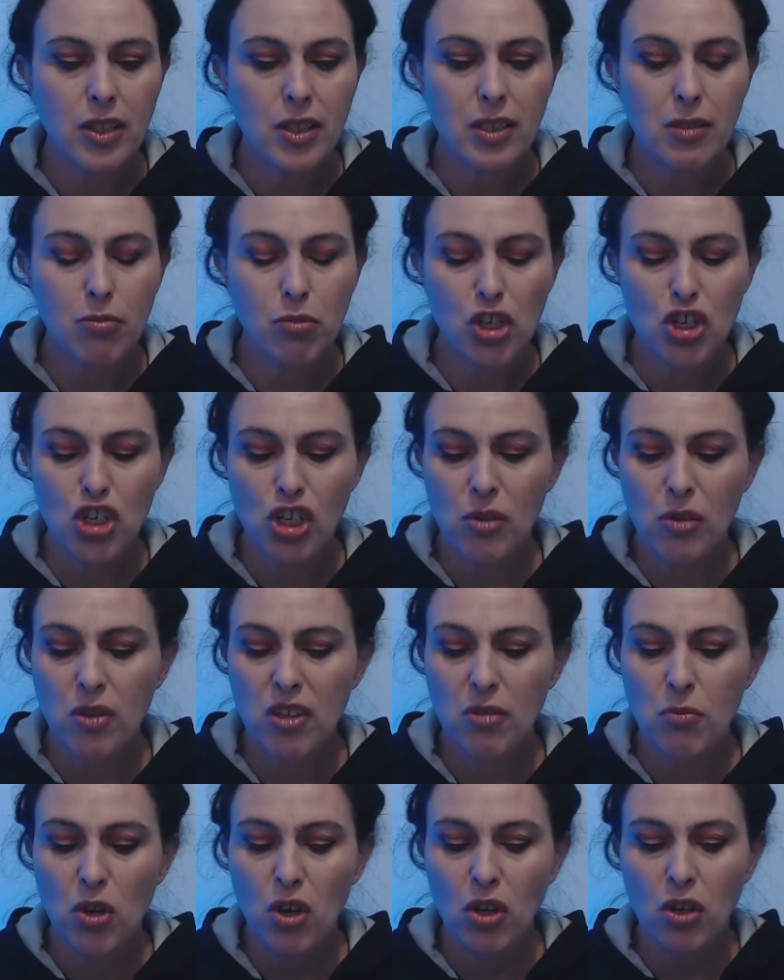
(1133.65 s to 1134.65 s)
Especially
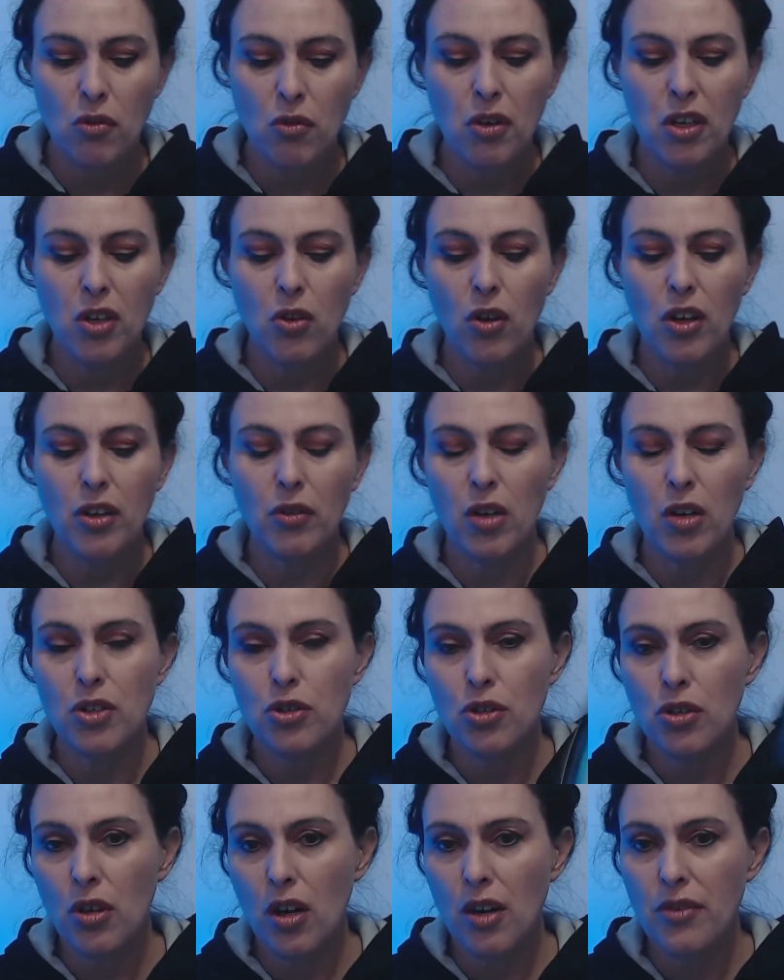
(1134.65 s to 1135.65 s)
with Mercury going
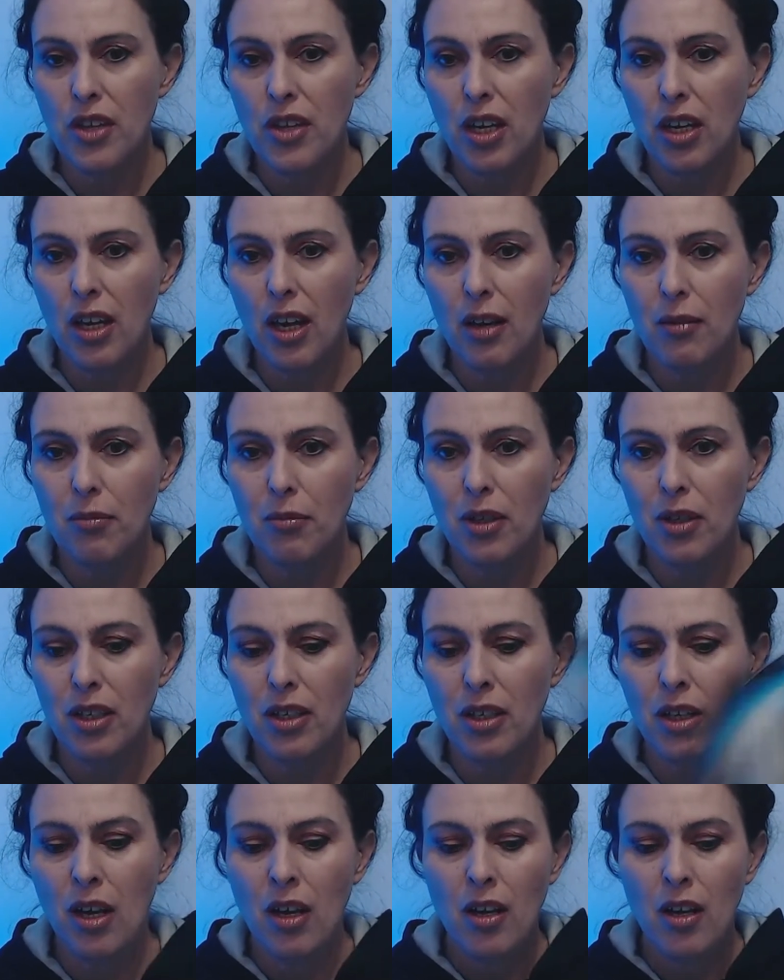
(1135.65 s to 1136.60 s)
retrograde, there can be